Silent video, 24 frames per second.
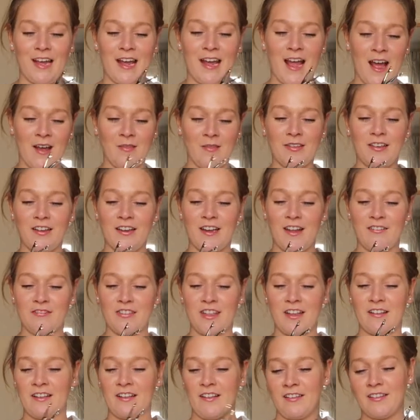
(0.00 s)
I absolutely love
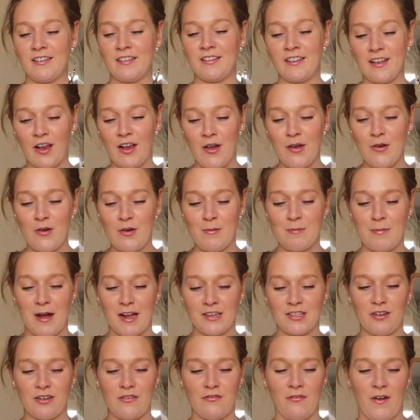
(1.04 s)
this. It's so
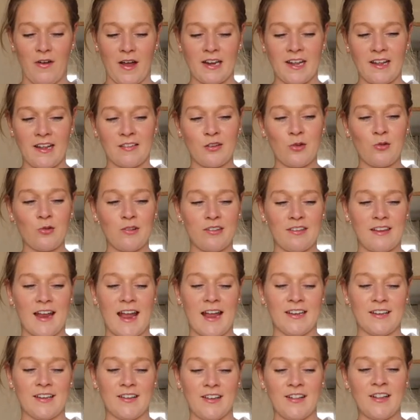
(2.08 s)
much fun. It's called
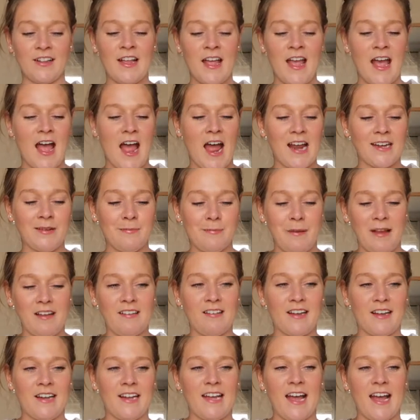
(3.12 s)
Scandal, and it
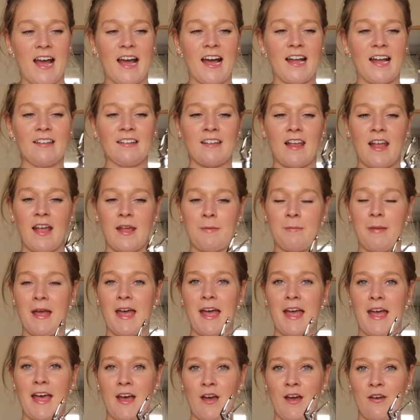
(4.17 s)
basically has a
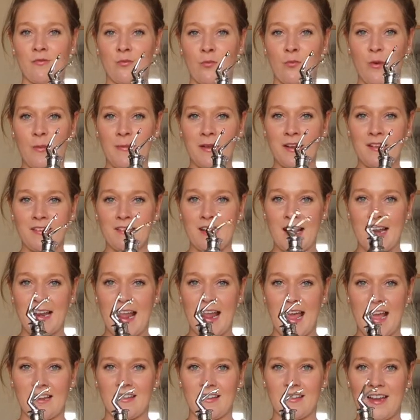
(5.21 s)
pair of women's
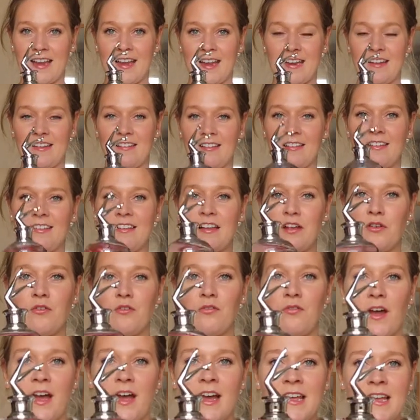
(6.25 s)
legs in
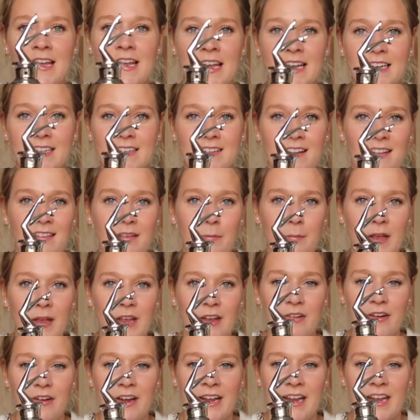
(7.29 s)
silver
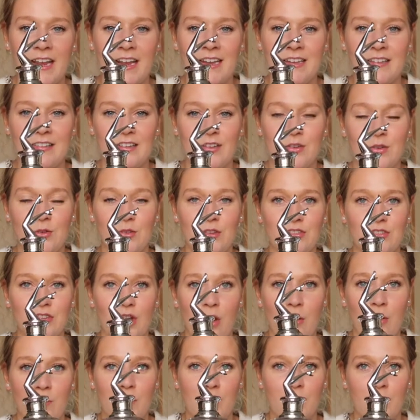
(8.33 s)
disappearing into the
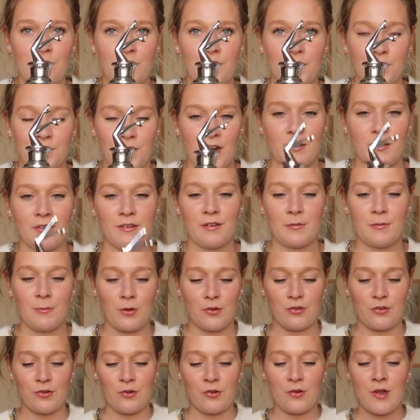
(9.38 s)
top of the fragrance
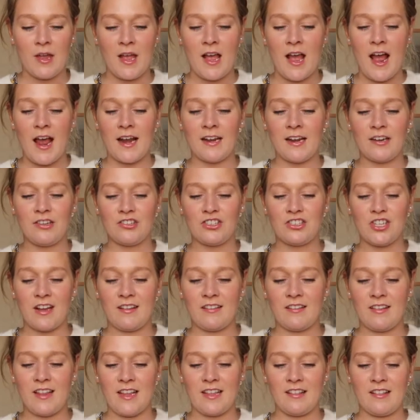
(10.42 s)
bottle, and I
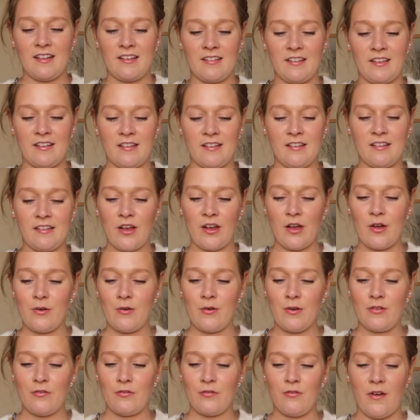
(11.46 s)
just think this is
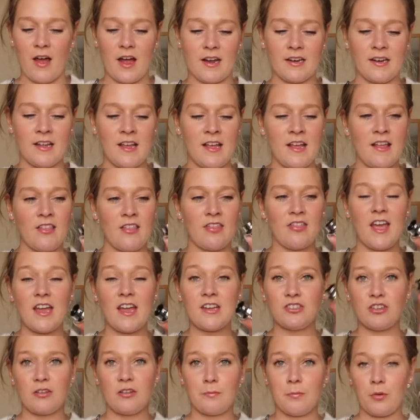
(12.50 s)
so fun. They
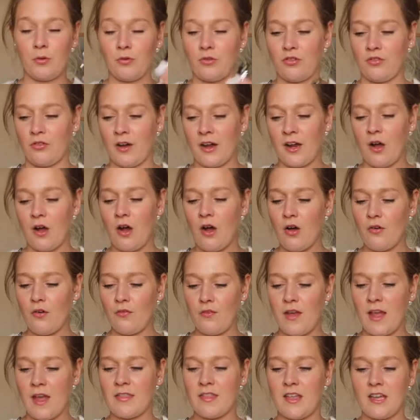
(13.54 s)
just pull straight
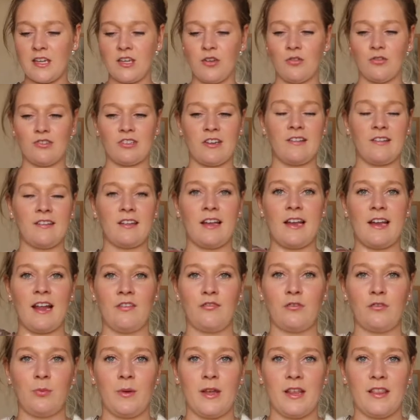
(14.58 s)
off, and then you're just
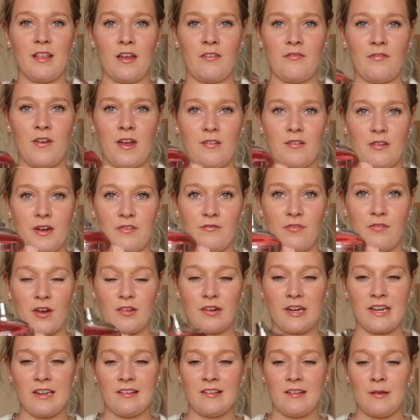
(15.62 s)
left with a very,
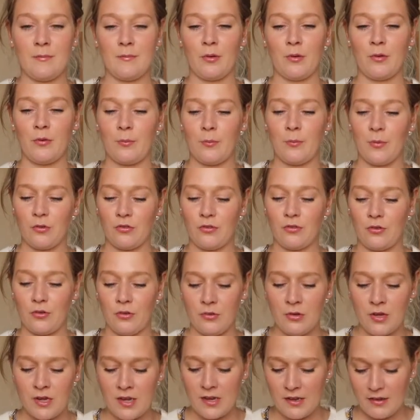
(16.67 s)
very simple
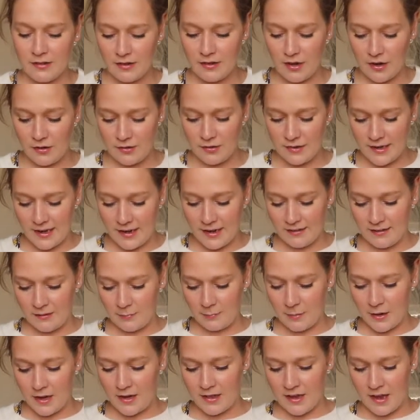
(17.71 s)
bottle. So let's
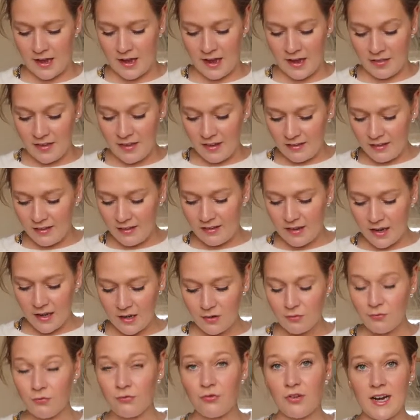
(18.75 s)
spray that. And this is like
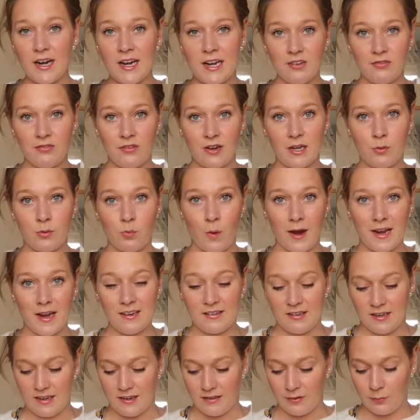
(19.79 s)
really, really
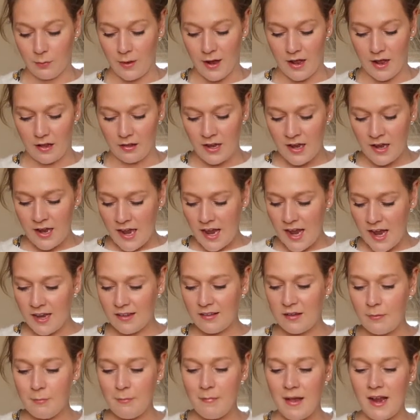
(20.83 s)
weighty as well.
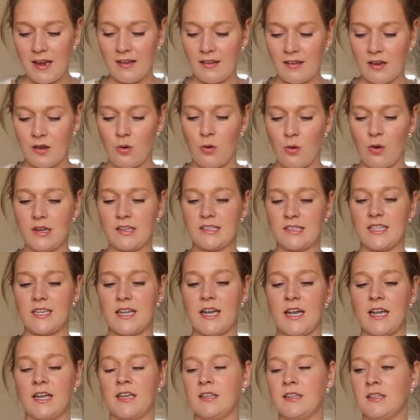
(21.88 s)
It's amazing
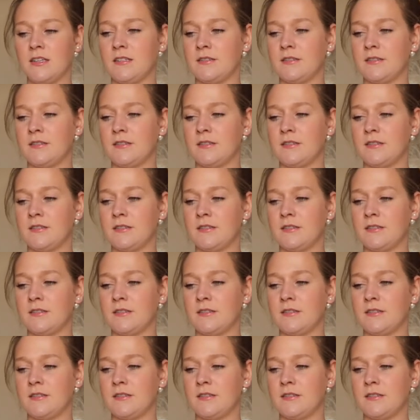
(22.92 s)
quality.